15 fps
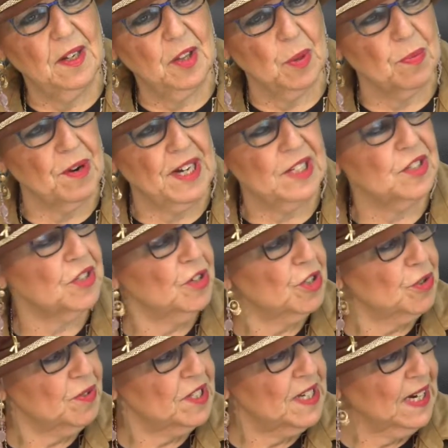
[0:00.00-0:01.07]
the brain
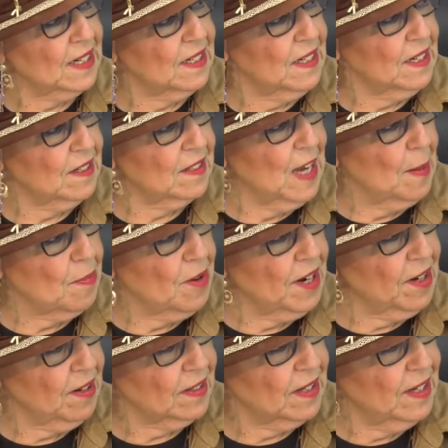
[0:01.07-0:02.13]
surgery technique to
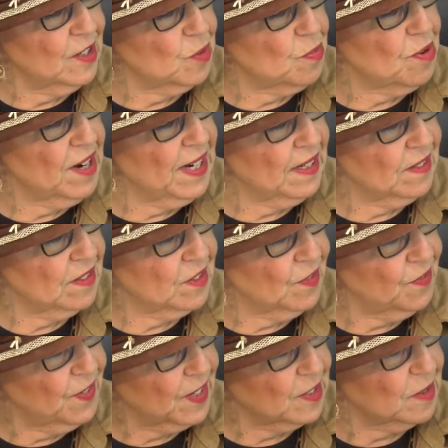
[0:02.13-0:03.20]
operate on kids' brains to
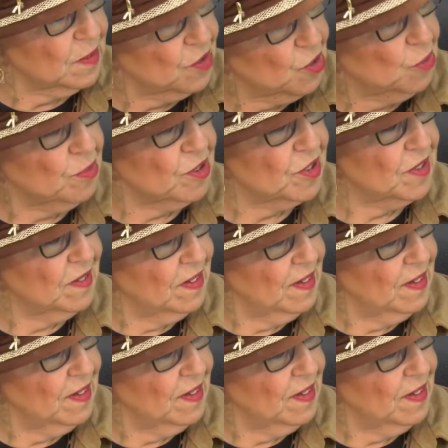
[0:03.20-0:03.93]
fix tumors.